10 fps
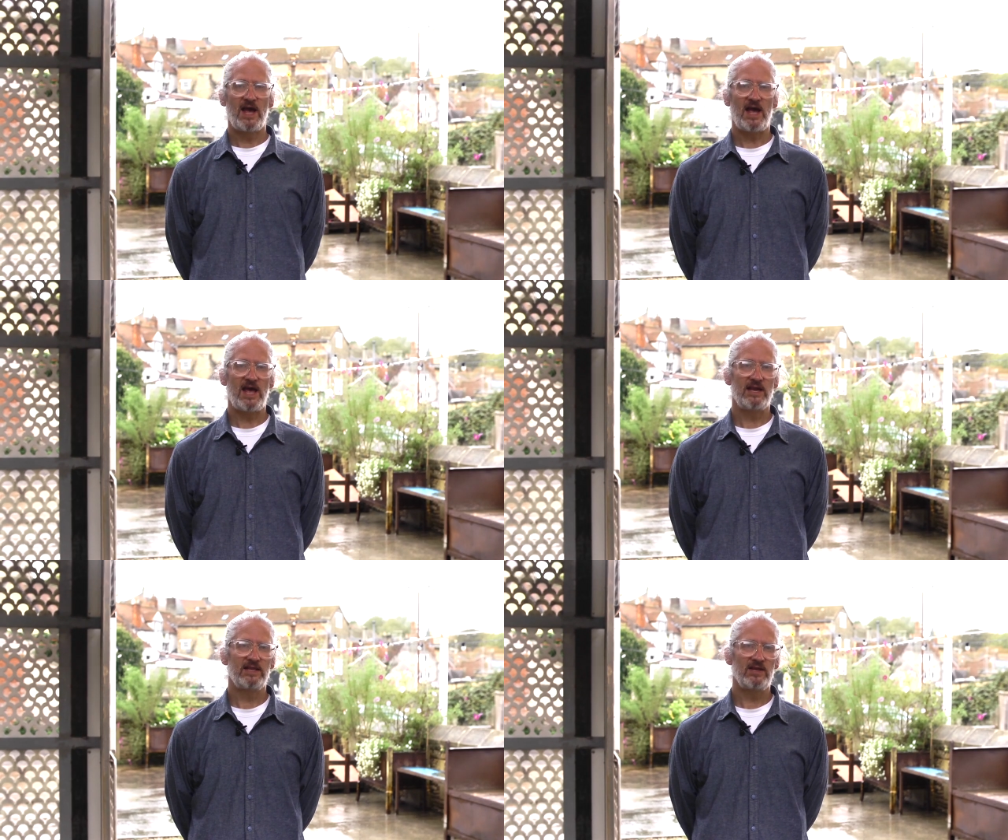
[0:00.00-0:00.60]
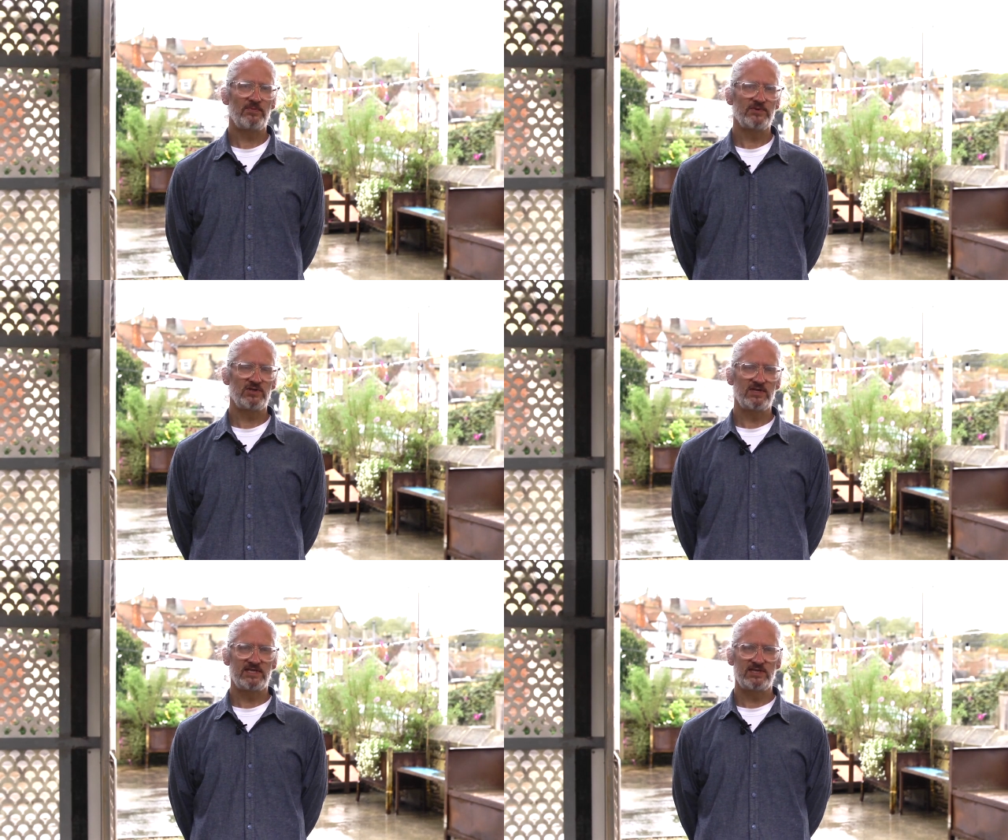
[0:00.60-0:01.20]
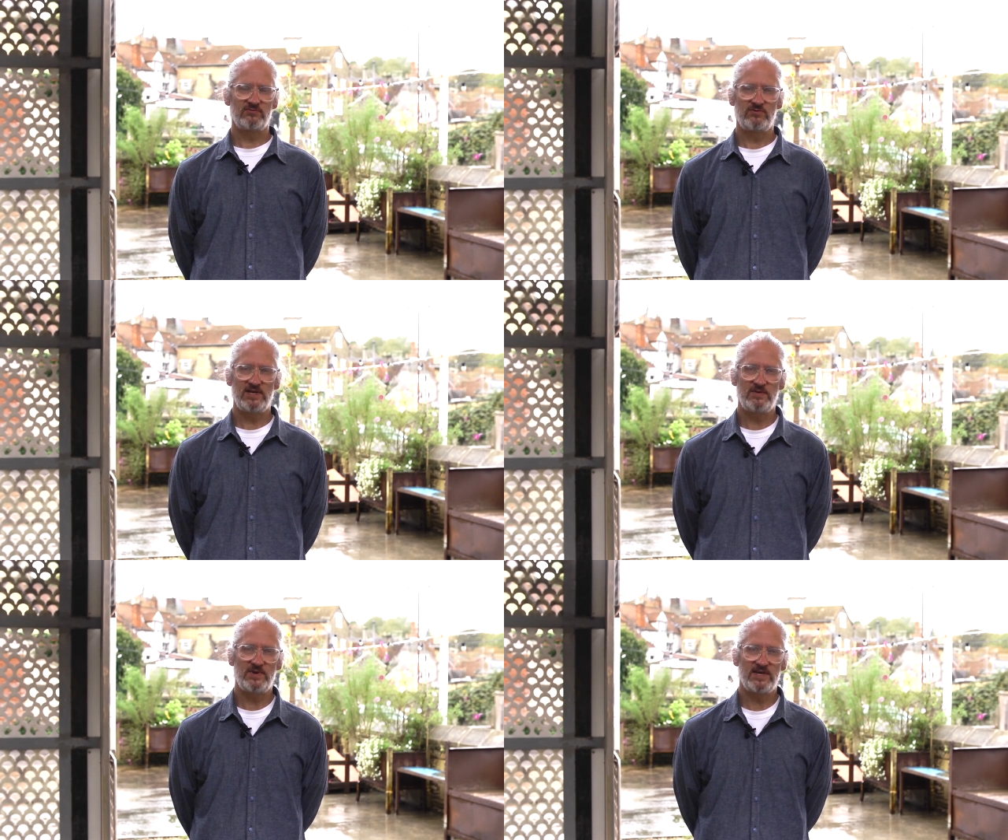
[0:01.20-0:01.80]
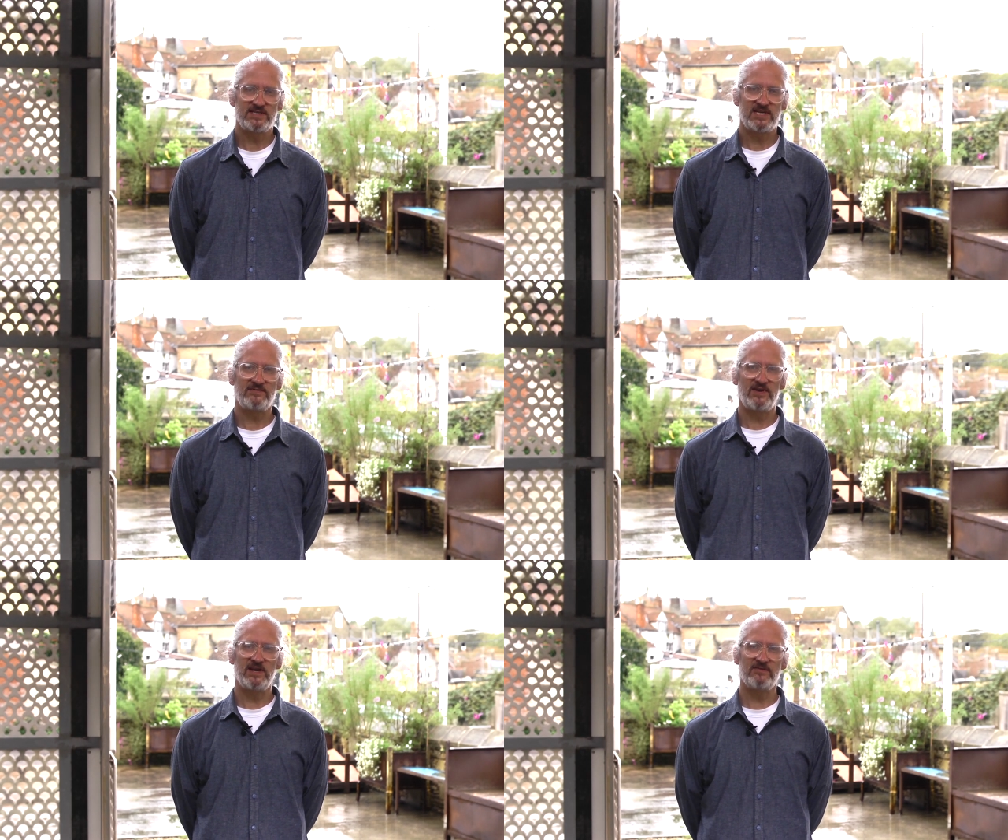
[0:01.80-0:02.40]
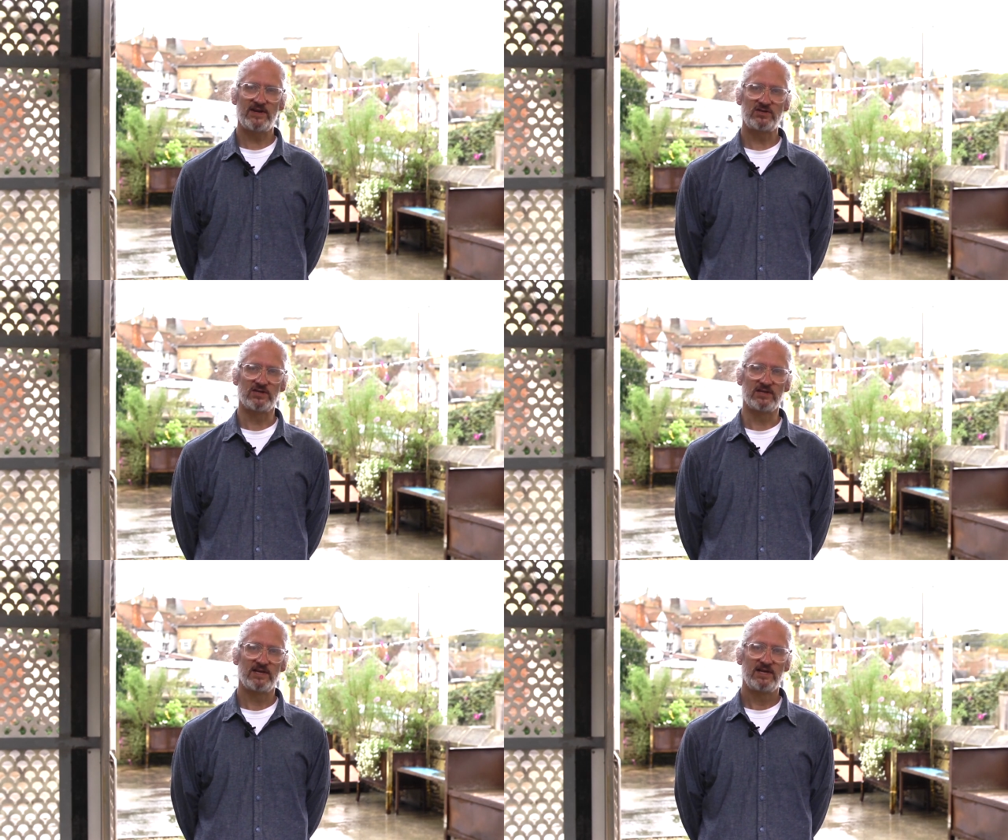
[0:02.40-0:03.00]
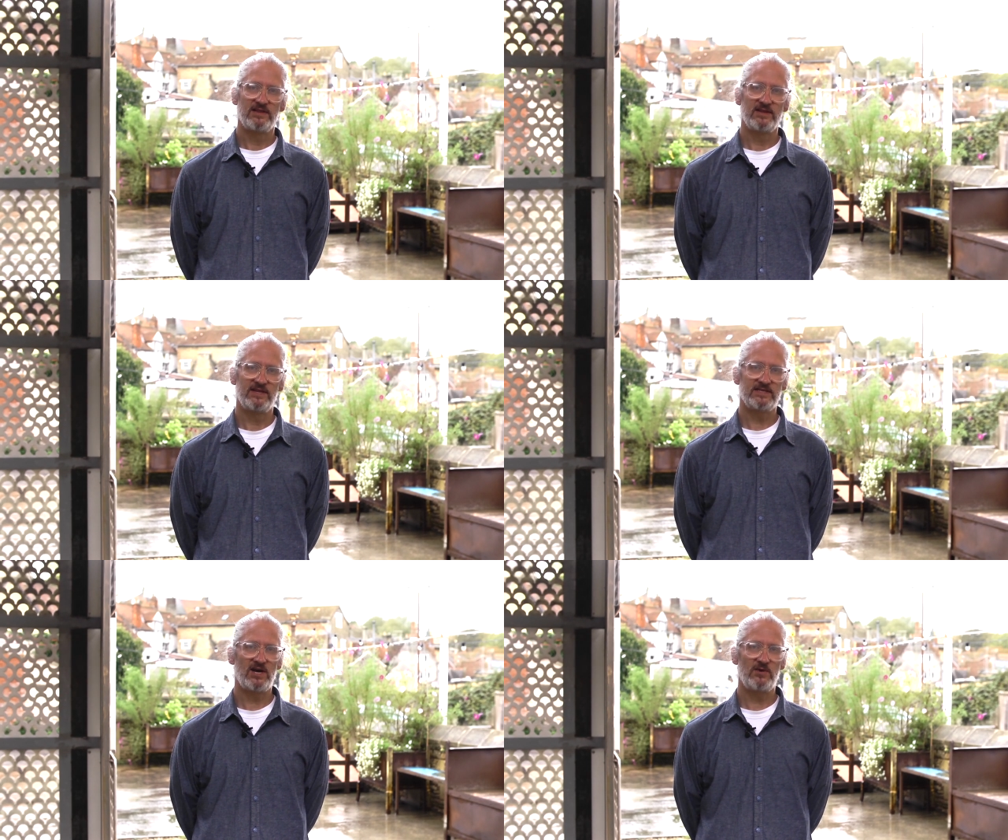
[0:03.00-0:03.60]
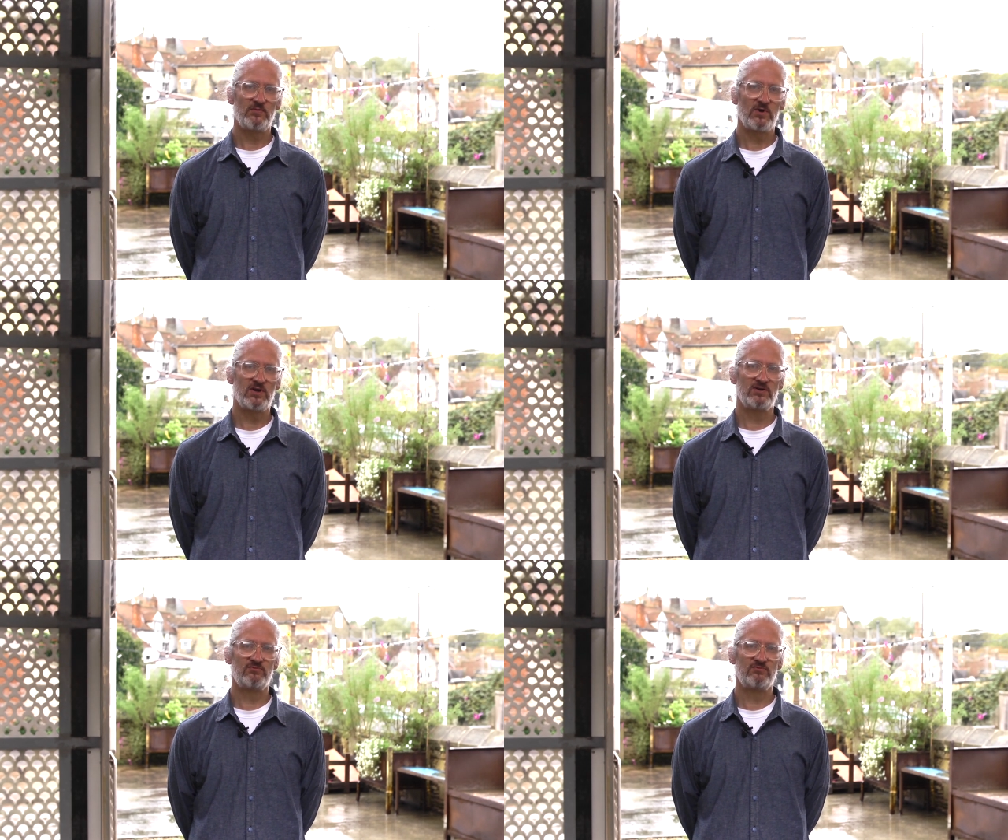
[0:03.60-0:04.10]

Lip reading: and the opportunity to really be a centre for innovation, that this hub could